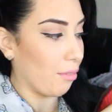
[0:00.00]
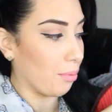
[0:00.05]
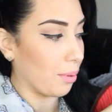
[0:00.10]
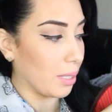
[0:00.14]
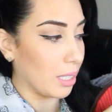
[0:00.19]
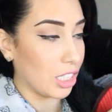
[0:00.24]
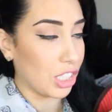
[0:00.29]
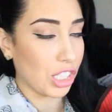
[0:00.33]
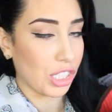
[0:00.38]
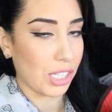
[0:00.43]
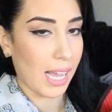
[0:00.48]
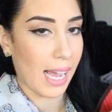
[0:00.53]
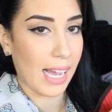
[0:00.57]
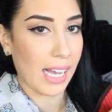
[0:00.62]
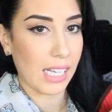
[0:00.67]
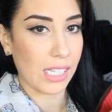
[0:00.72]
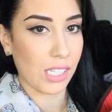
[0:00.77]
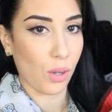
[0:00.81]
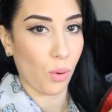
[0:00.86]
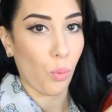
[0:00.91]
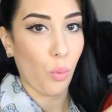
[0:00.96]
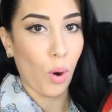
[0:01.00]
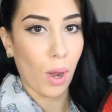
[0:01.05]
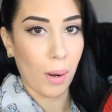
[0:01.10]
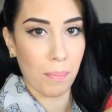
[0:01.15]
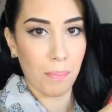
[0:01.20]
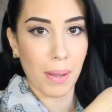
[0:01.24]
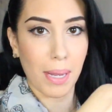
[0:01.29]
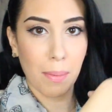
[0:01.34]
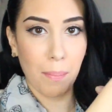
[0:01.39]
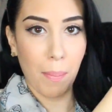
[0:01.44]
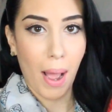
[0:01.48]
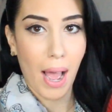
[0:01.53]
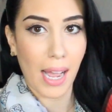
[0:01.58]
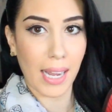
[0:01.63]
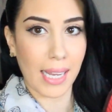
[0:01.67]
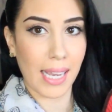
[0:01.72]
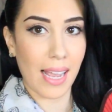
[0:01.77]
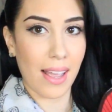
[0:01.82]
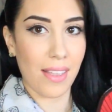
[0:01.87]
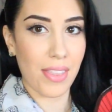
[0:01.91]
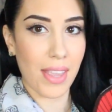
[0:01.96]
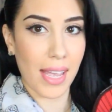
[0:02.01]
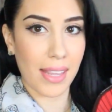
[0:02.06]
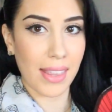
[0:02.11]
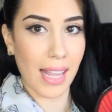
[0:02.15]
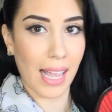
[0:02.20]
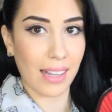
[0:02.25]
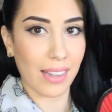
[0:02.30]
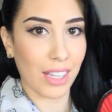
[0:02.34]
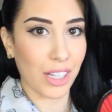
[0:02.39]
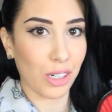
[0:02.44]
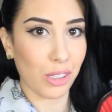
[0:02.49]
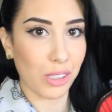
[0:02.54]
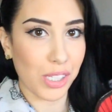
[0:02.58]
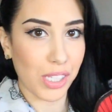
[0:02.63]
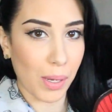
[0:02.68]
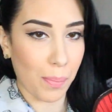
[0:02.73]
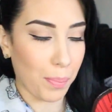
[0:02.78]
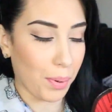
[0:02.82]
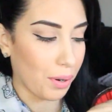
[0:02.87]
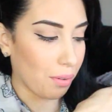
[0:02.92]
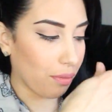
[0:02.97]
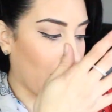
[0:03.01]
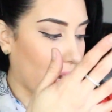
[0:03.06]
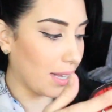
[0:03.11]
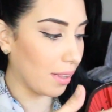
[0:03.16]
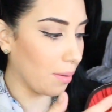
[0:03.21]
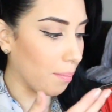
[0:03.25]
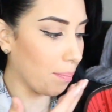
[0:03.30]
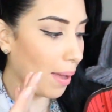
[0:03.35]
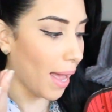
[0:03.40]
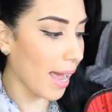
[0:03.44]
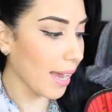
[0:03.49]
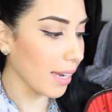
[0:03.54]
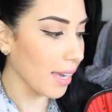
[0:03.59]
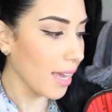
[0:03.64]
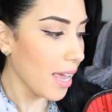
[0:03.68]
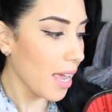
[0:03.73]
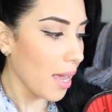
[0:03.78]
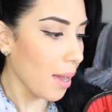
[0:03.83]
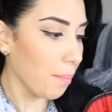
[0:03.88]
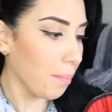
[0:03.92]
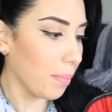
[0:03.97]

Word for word: It really just has one big pocket and then that little zipper right in the back.